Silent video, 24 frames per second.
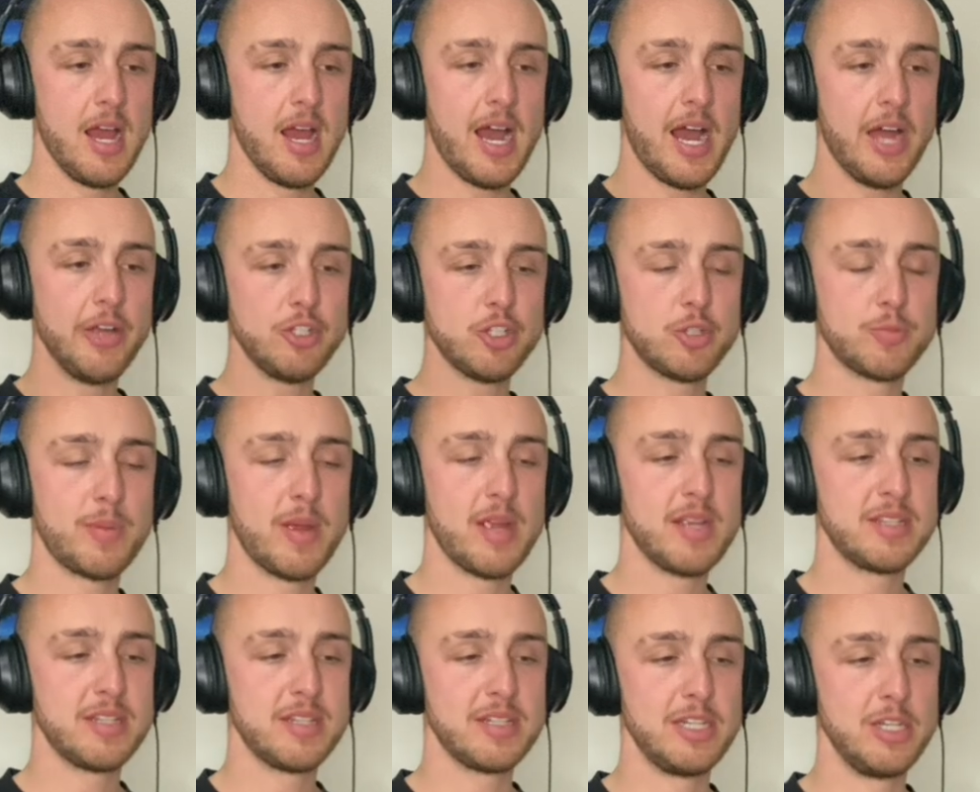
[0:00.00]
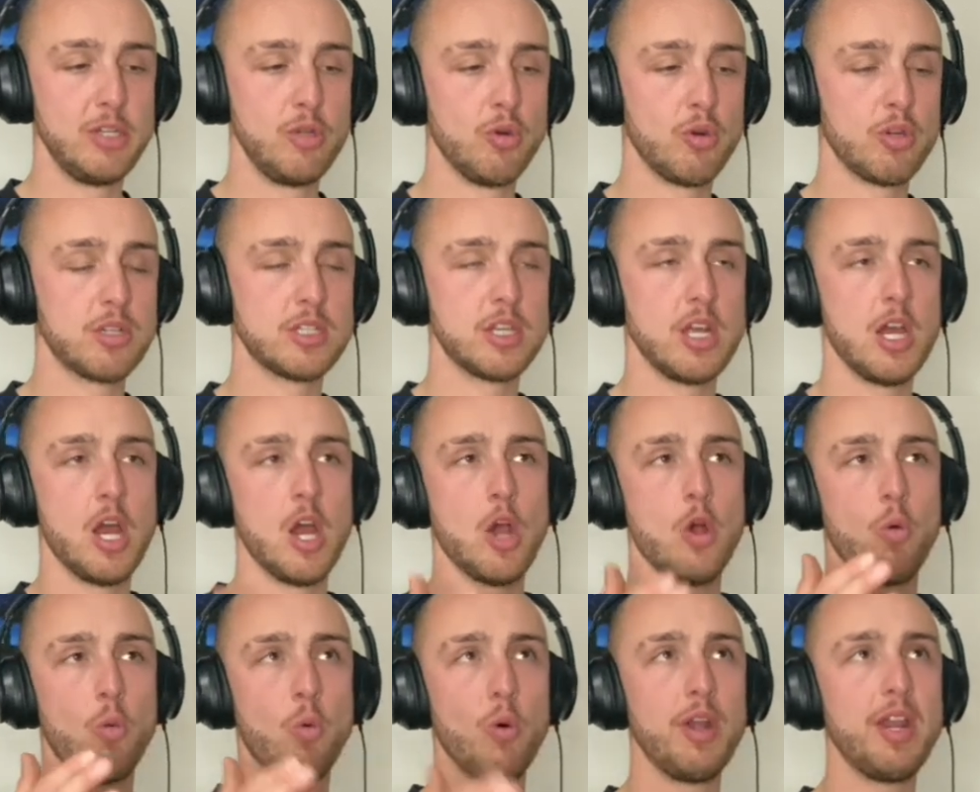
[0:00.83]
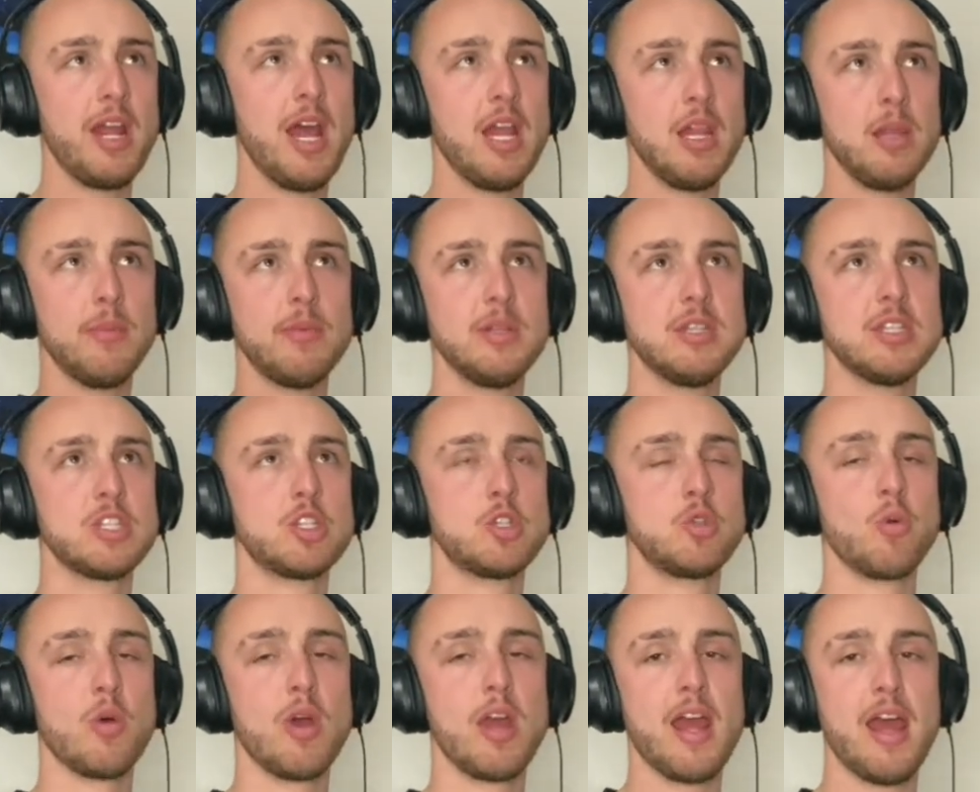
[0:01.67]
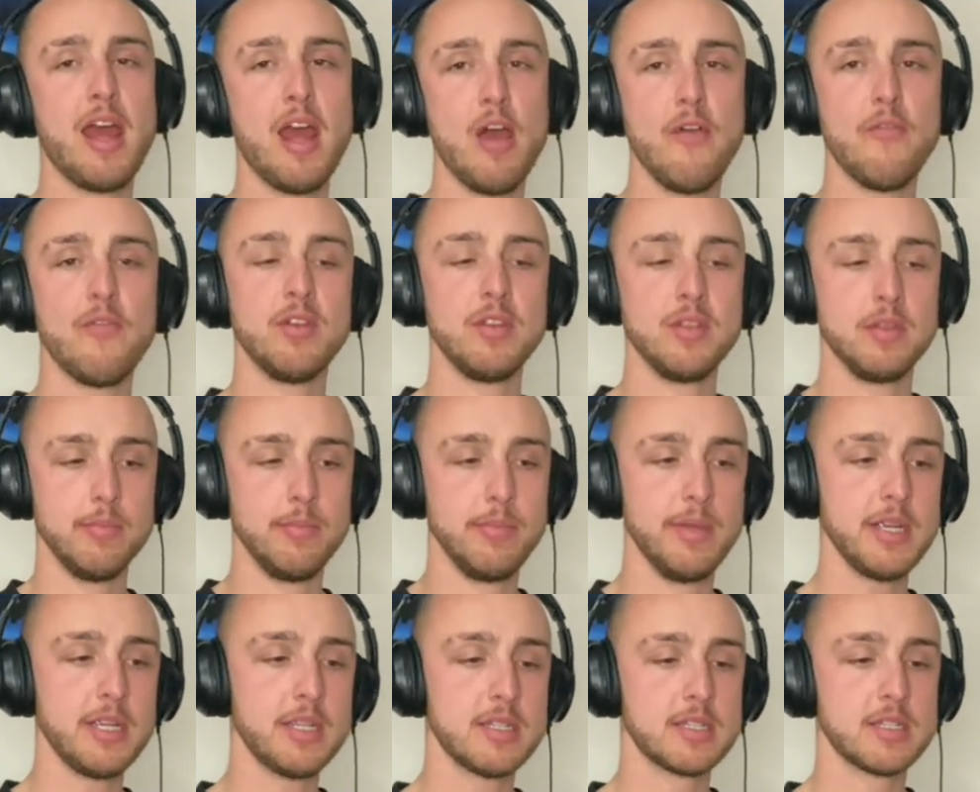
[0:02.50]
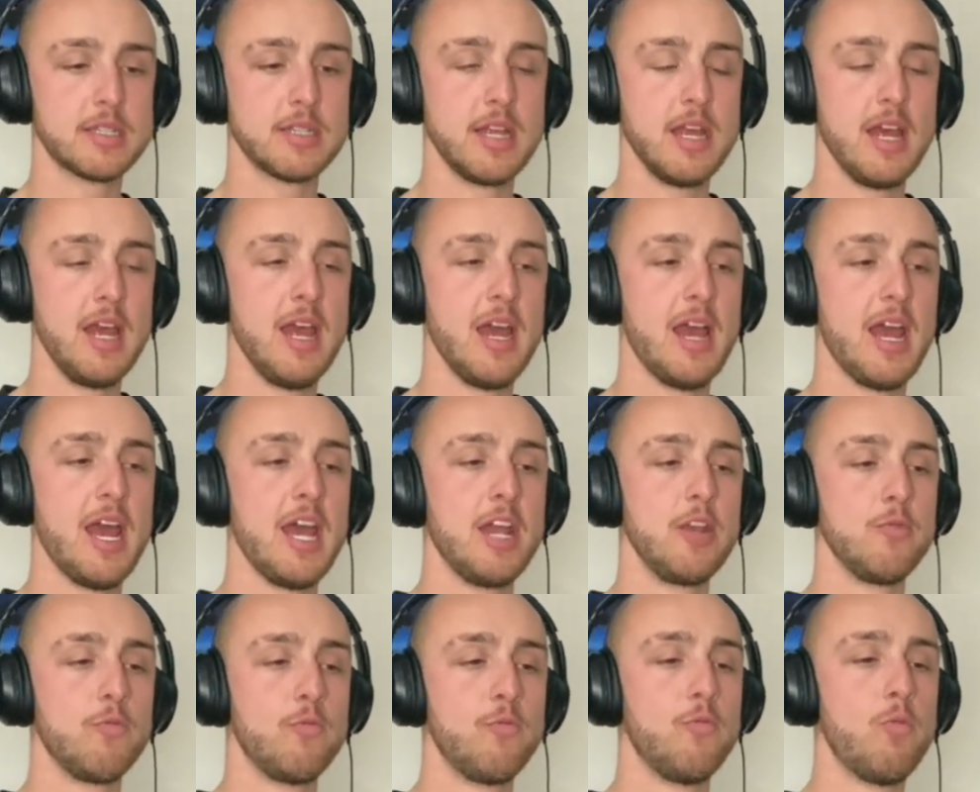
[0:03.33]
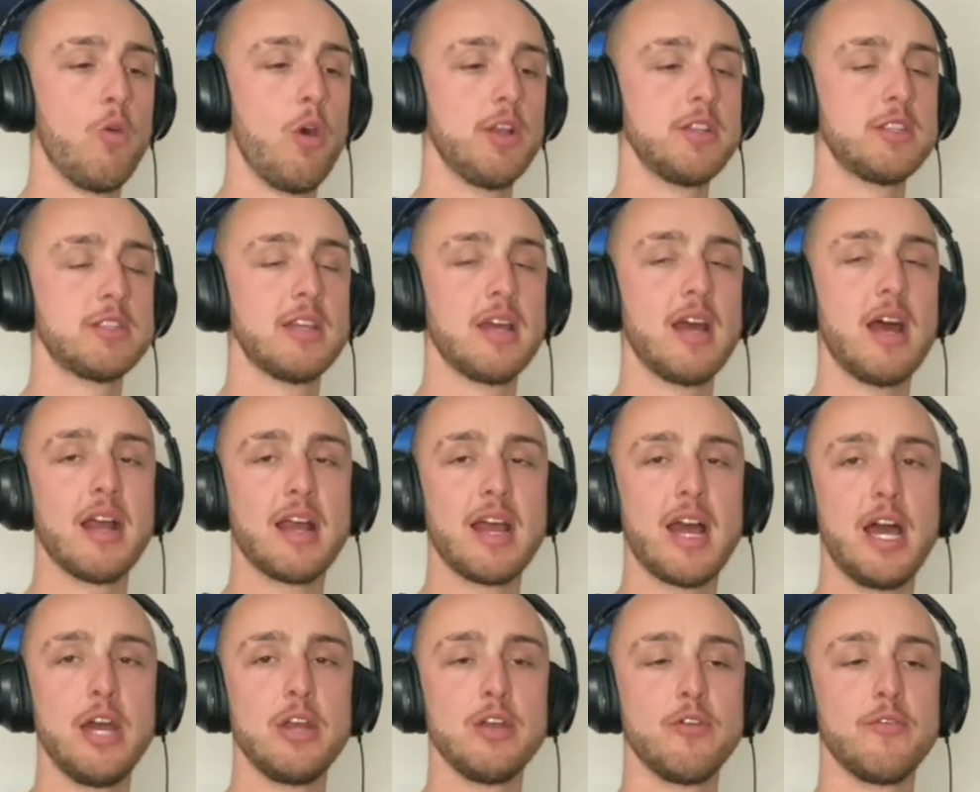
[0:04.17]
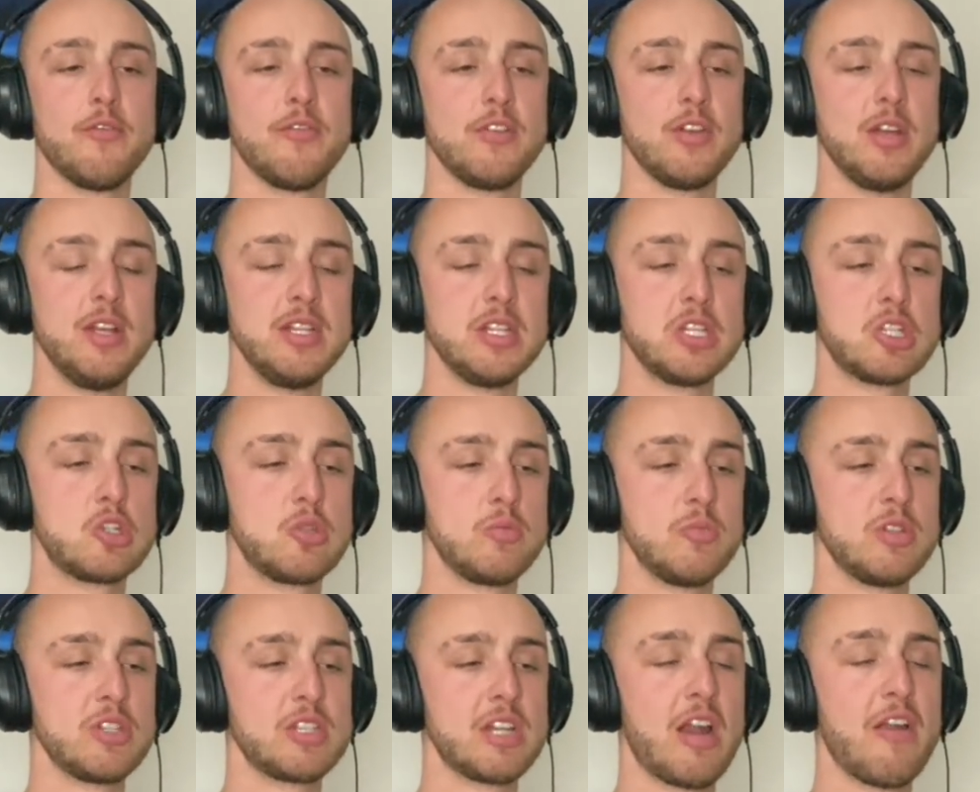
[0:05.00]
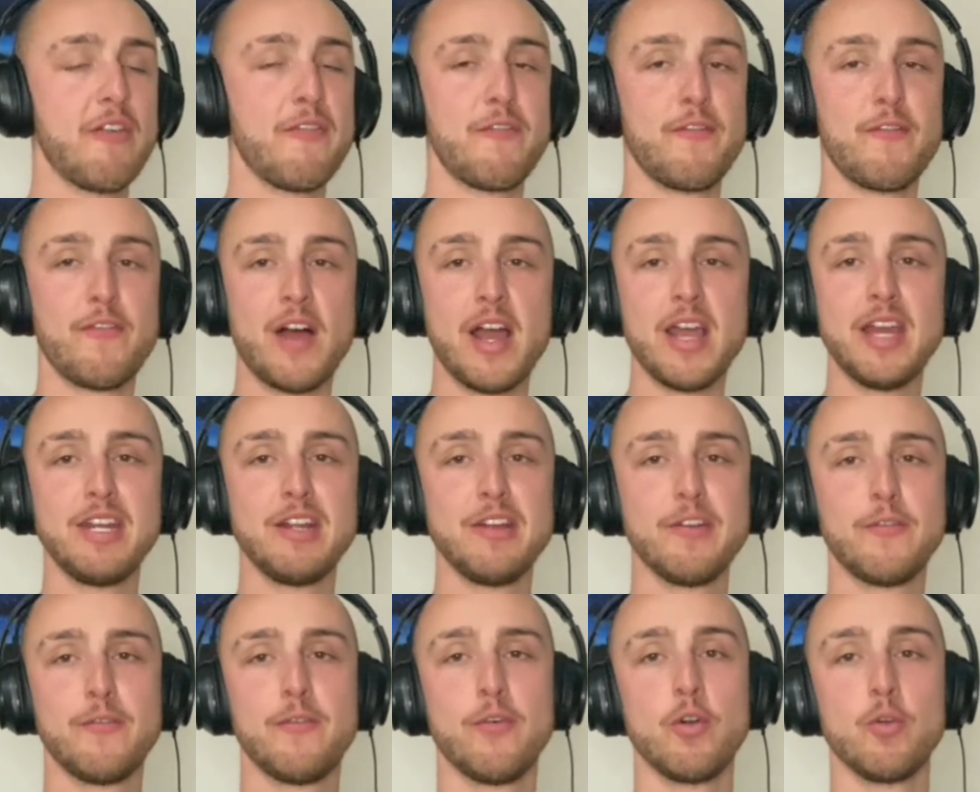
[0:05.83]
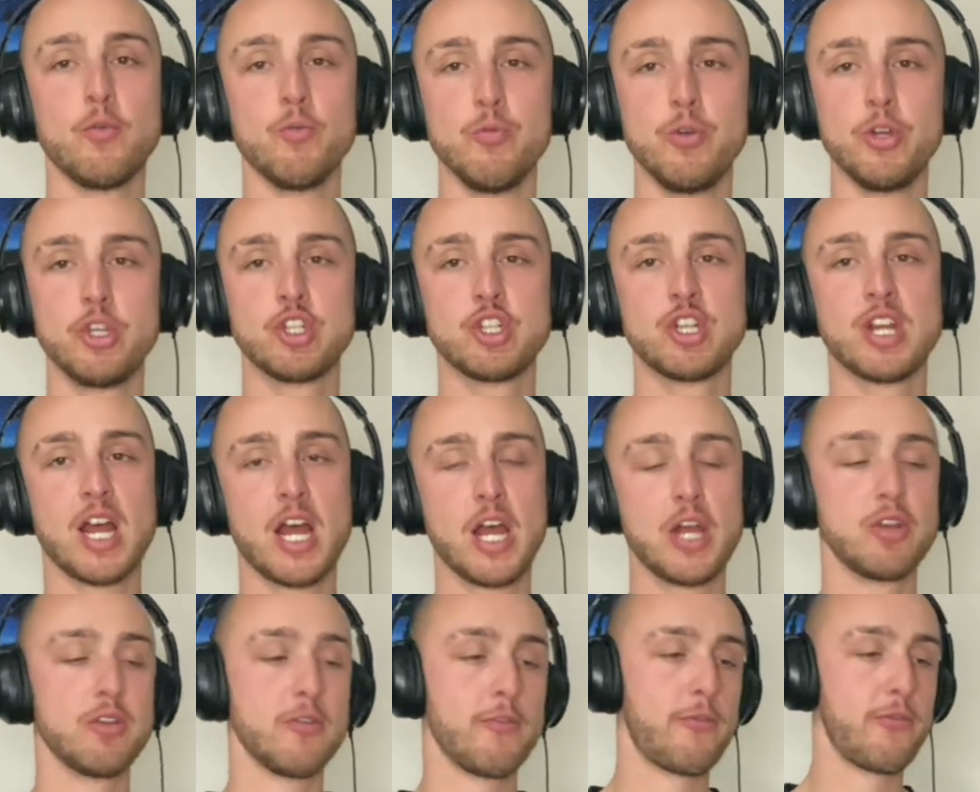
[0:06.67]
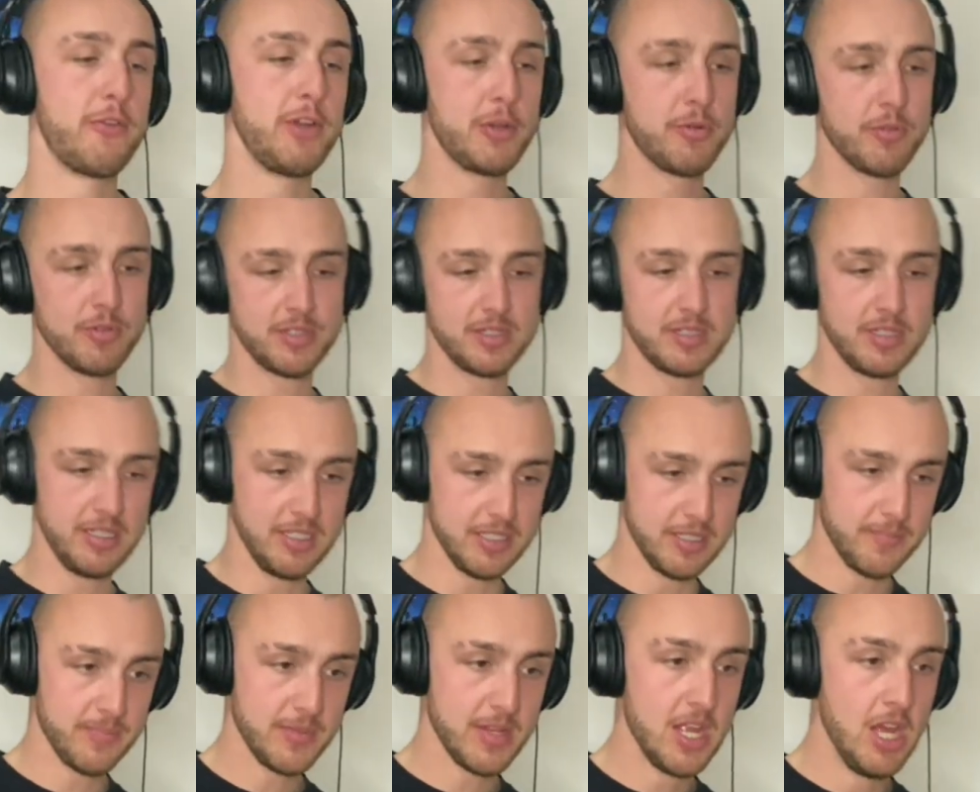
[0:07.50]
I just basically looked what elements do I have in the mix and what kind of instruments are fighting for which kind of frequencies.